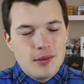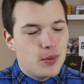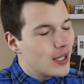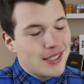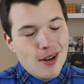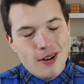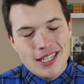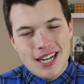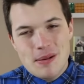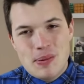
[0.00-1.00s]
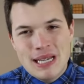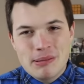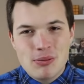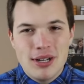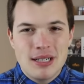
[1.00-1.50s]
What's going on
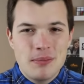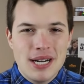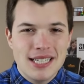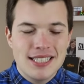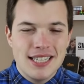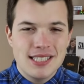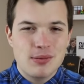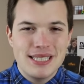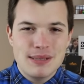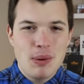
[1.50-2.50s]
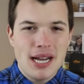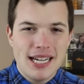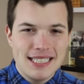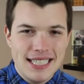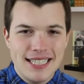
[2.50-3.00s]
peeps? Welcome back to this week's Bad
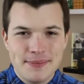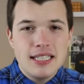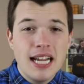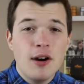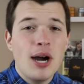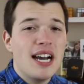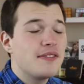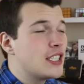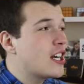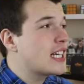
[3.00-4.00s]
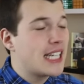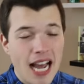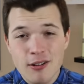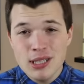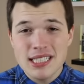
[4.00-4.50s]
Idea. Now after
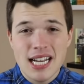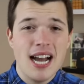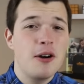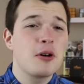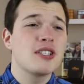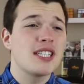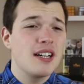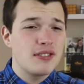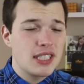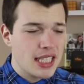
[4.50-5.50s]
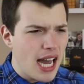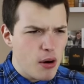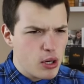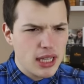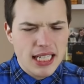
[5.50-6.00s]
countless hours of
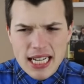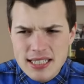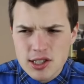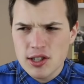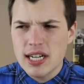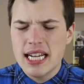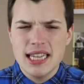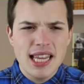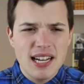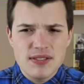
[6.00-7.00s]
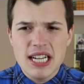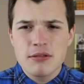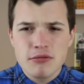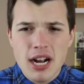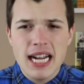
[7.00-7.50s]
scouring the internet left
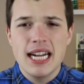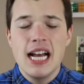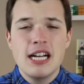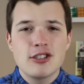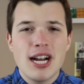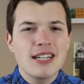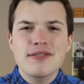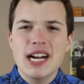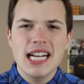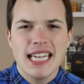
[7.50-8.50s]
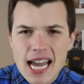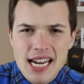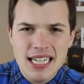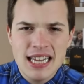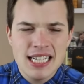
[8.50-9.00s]
and right, trying to find a
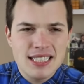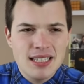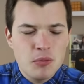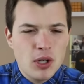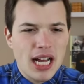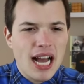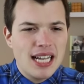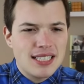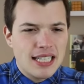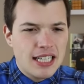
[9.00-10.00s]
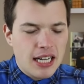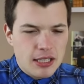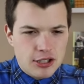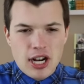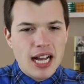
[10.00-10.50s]
candy that someone hasn't
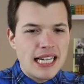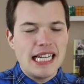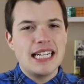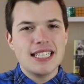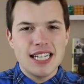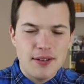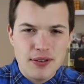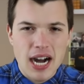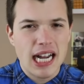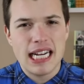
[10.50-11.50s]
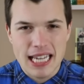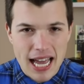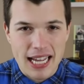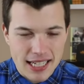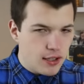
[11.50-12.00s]
giantified yet.